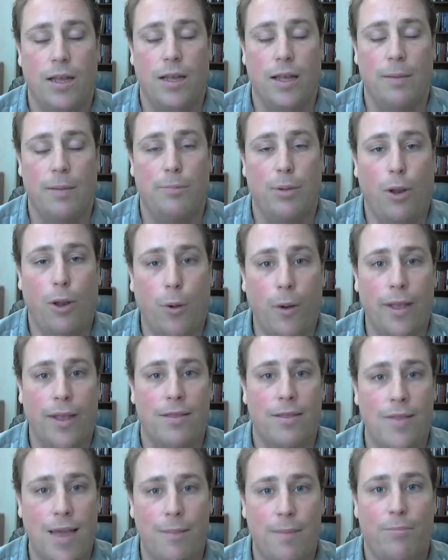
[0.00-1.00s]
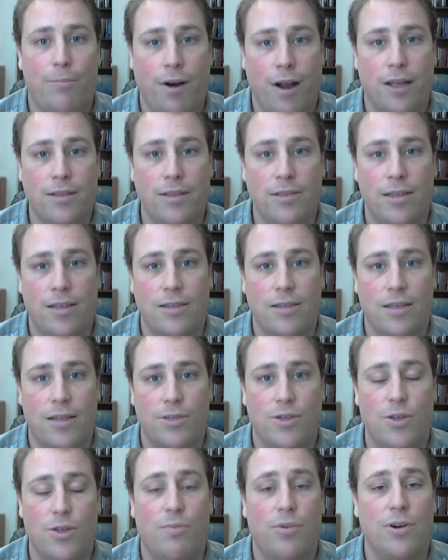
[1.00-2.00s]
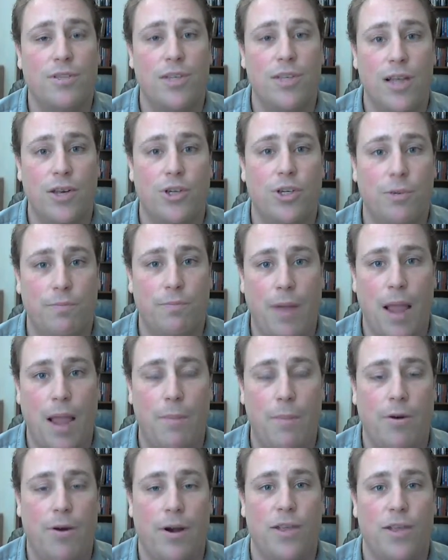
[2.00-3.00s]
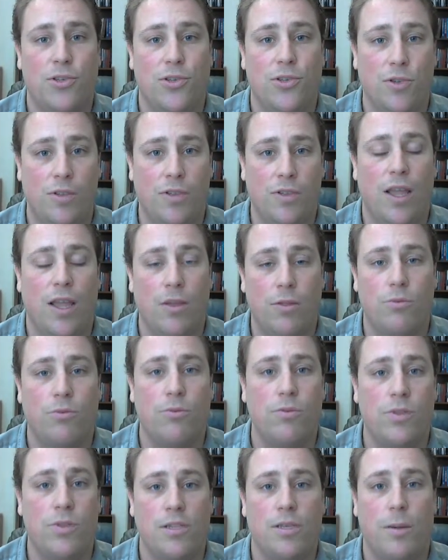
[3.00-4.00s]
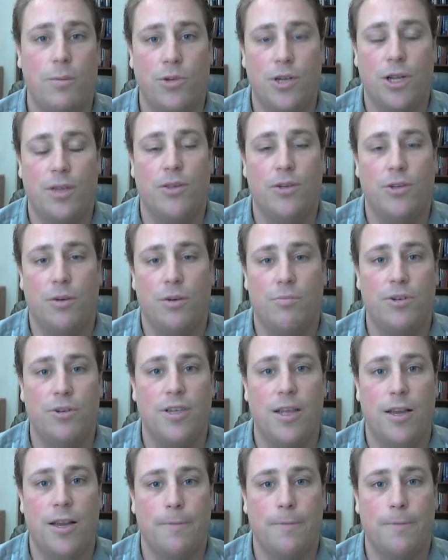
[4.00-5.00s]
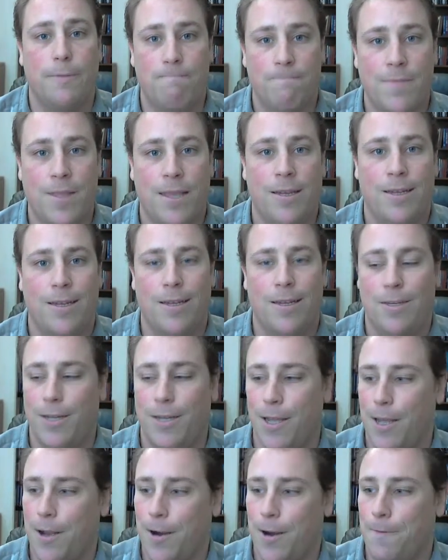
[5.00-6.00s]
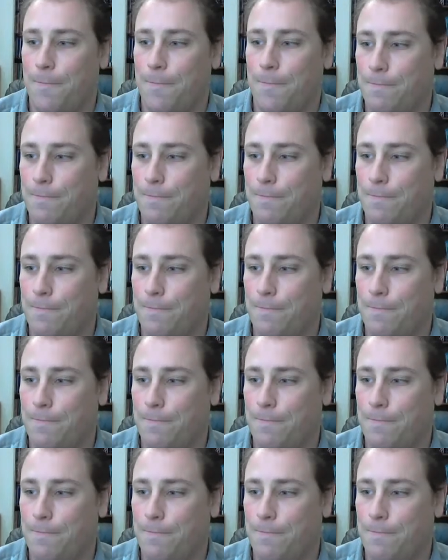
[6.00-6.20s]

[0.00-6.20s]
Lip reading: employing that process as you present your paper and as you think through the subject that you're presenting. Take care.